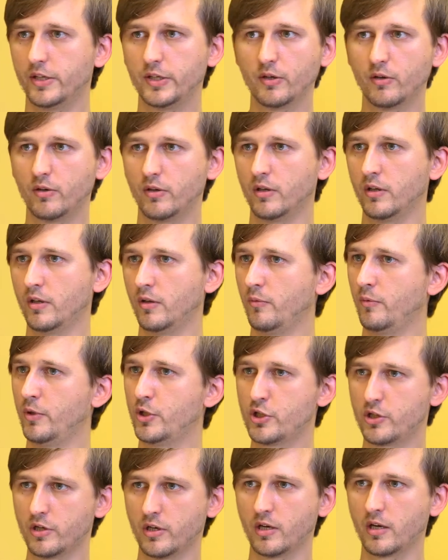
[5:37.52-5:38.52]

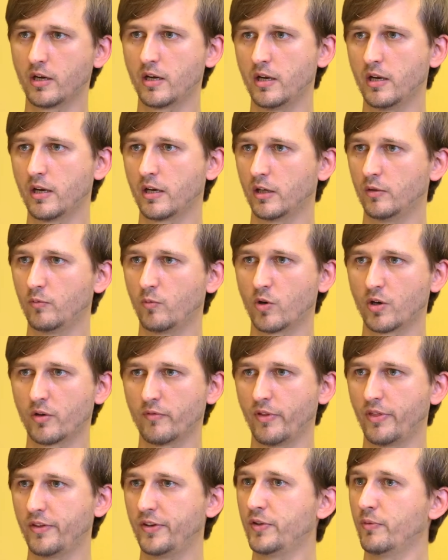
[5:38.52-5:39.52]
which can
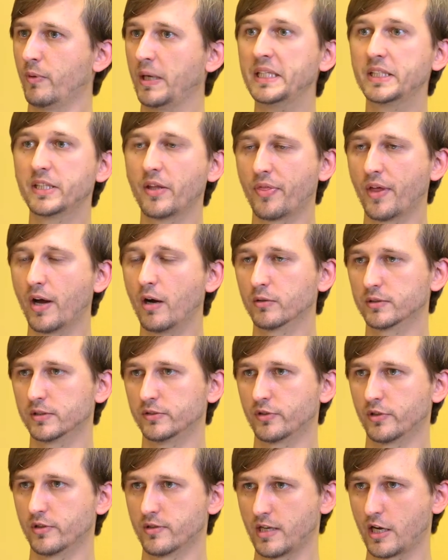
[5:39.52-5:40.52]
work with
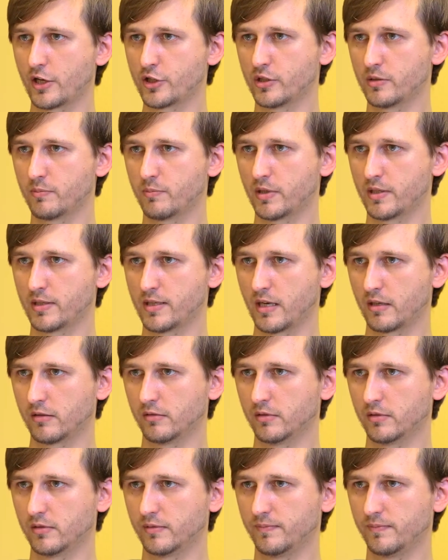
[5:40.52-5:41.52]
20,000 transactions per second.